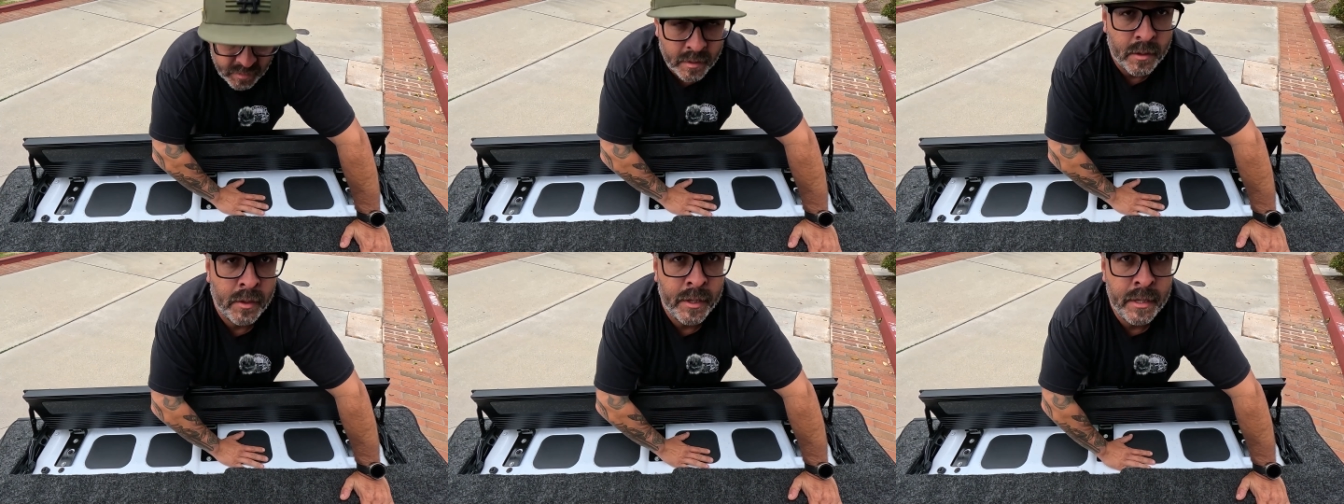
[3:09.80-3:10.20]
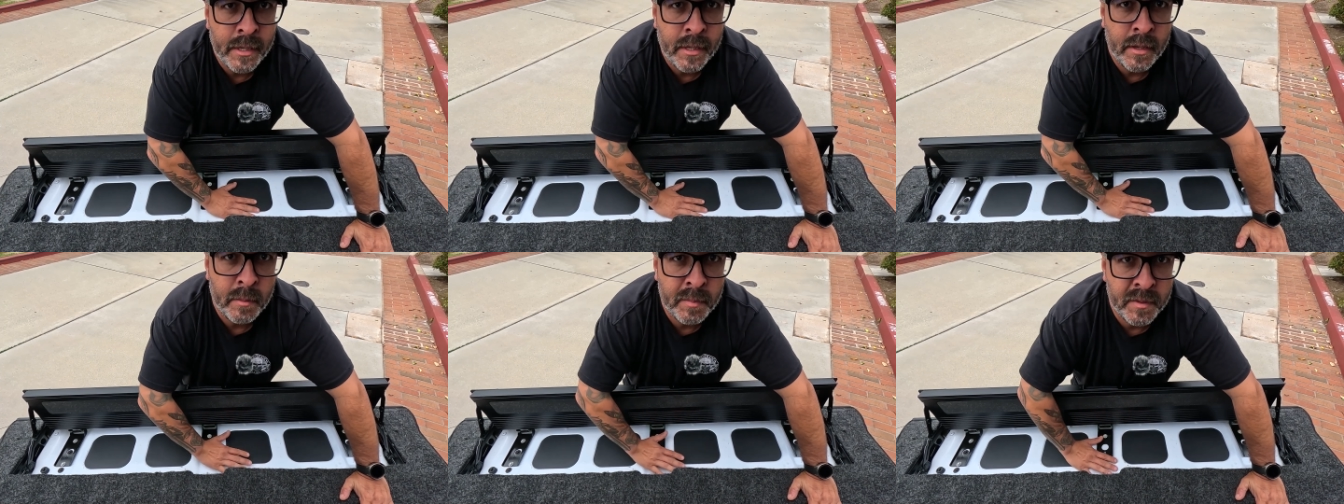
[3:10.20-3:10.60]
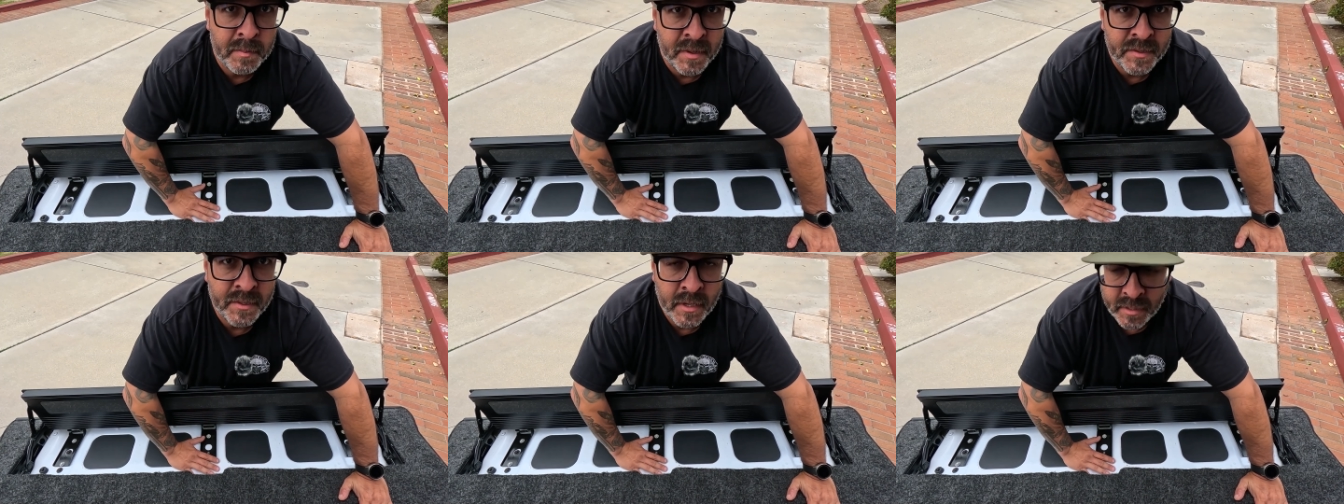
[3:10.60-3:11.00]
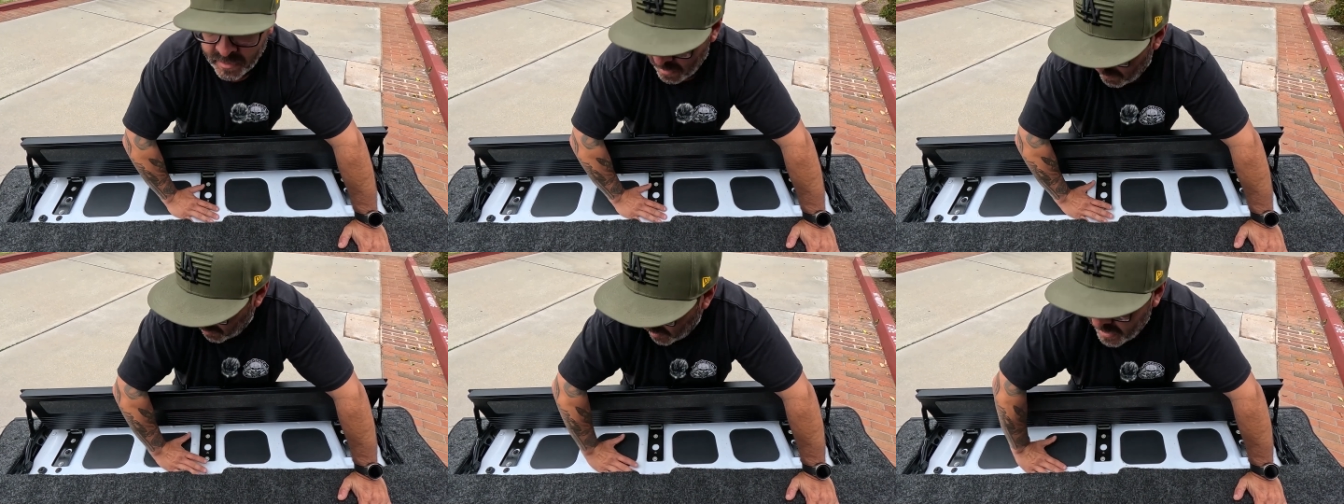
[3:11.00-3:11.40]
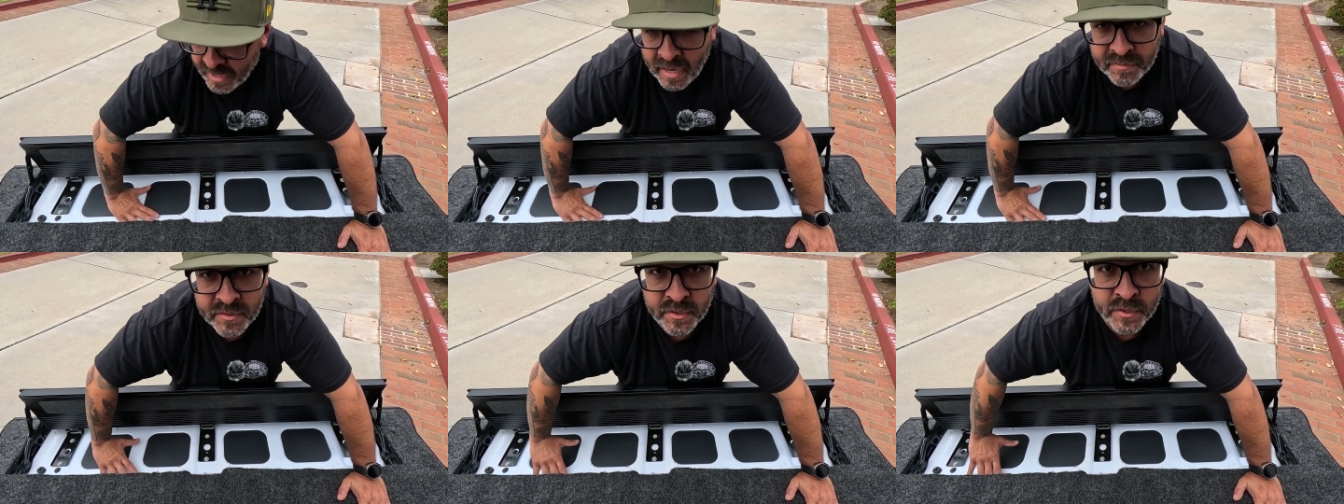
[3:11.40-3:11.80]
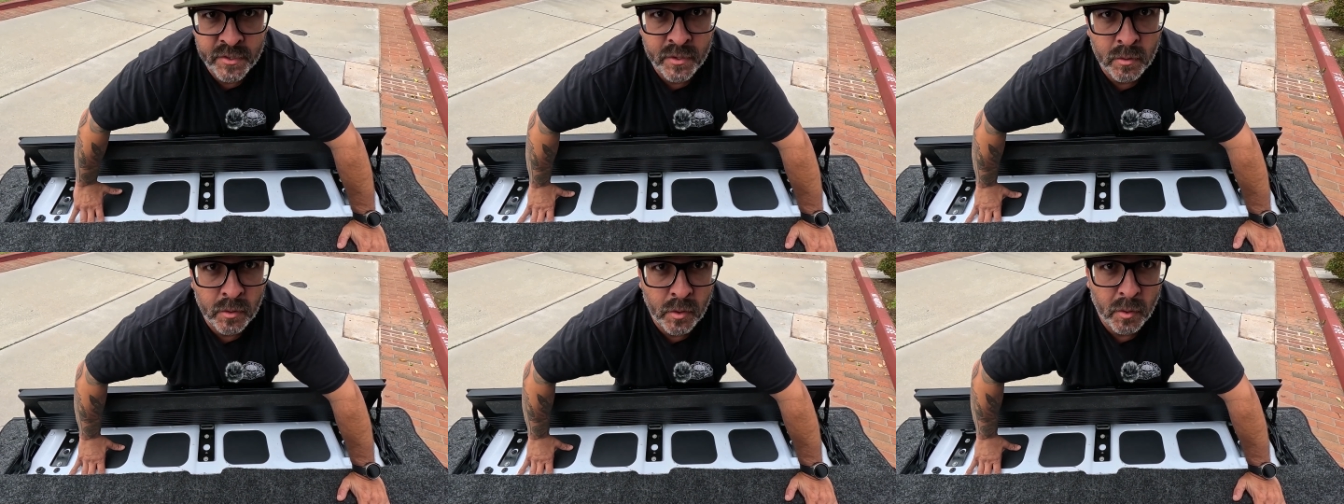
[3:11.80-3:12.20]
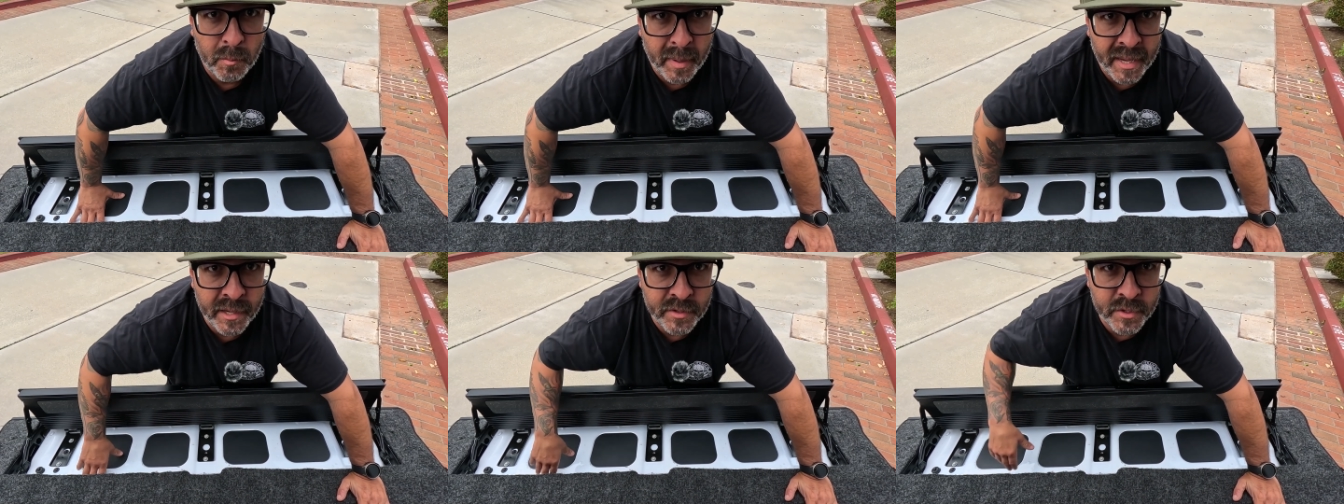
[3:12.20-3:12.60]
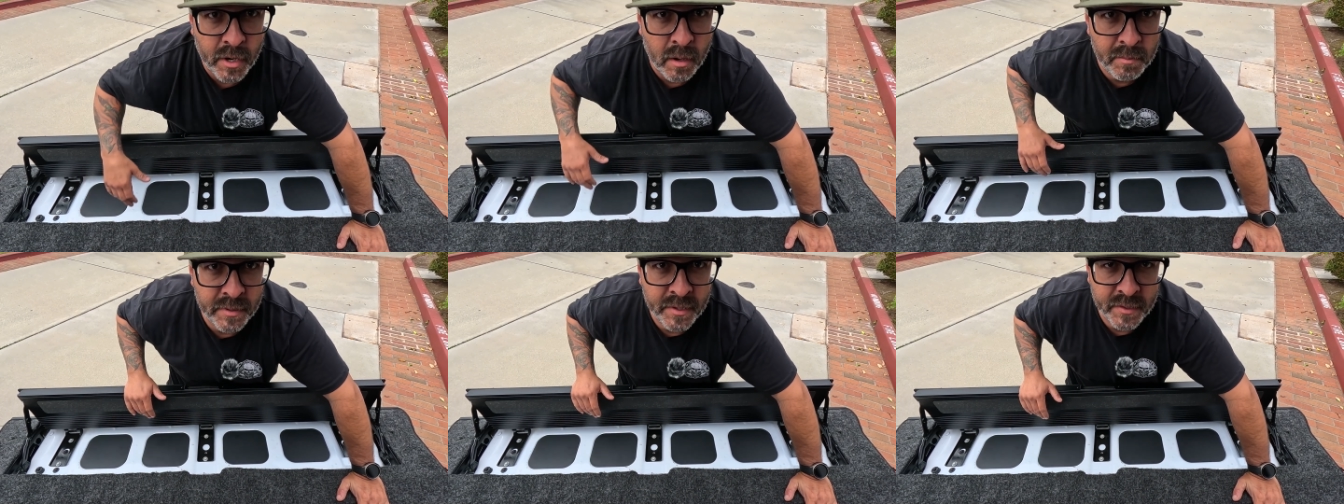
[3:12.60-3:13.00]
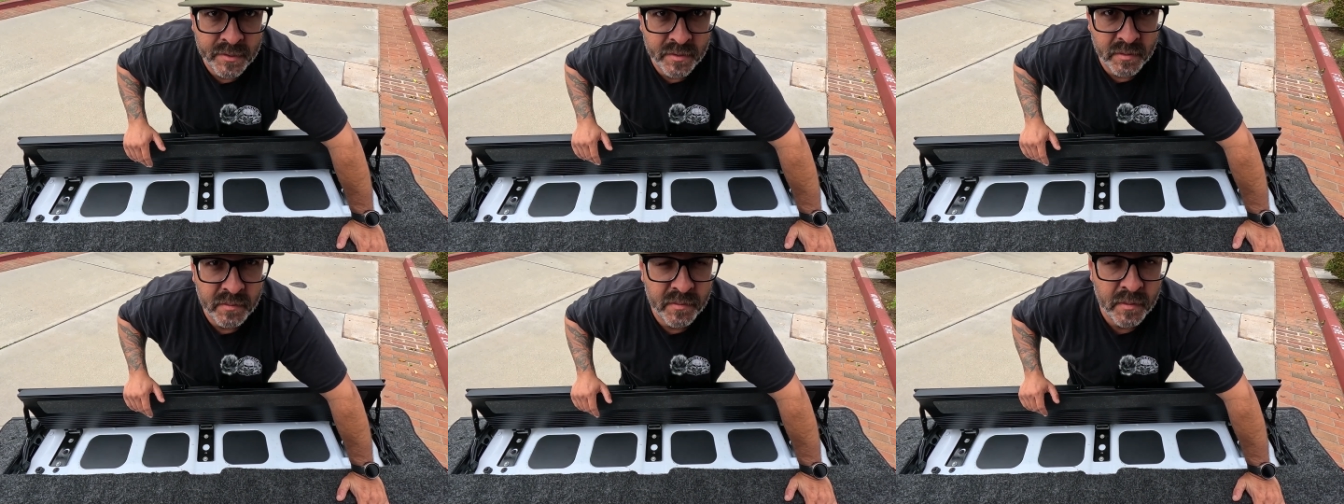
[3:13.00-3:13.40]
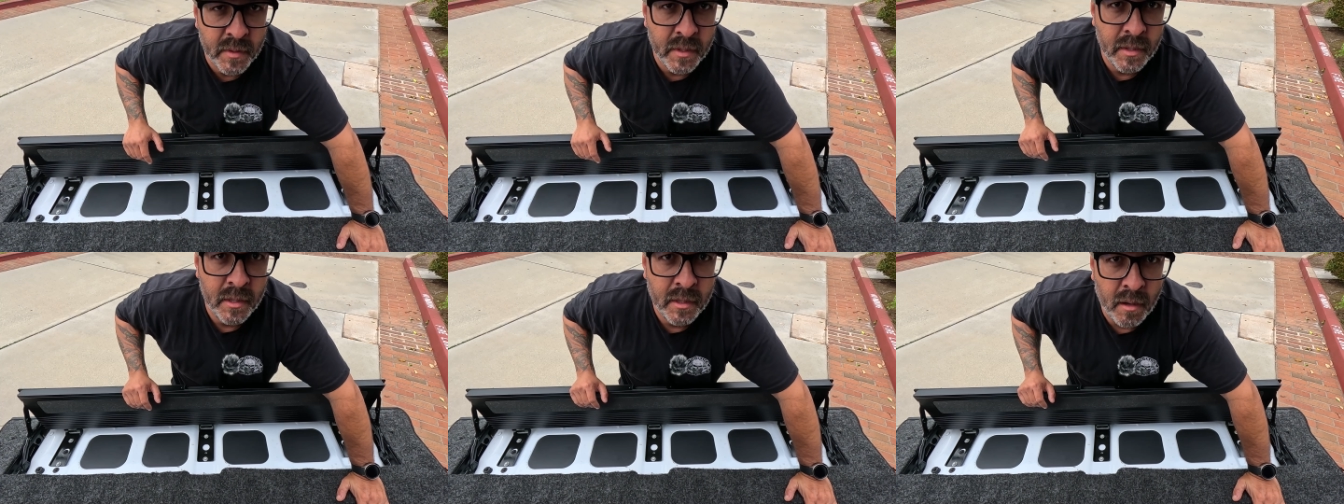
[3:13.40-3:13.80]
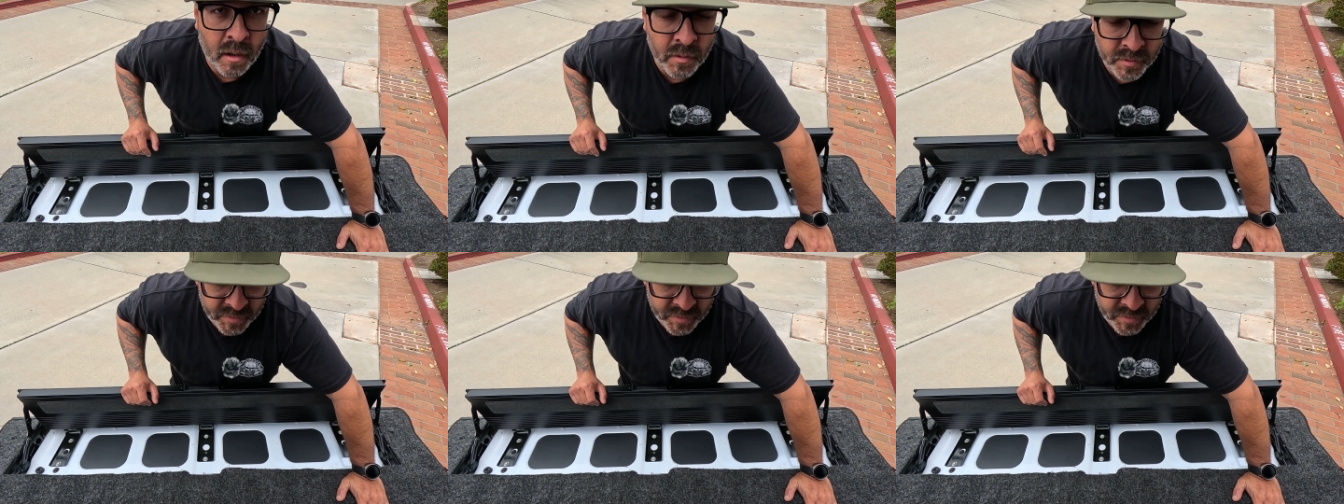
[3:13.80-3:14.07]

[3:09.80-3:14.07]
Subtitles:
Cleaned it up as best as I could. I'm probably gonna have to just do a little paint job because of all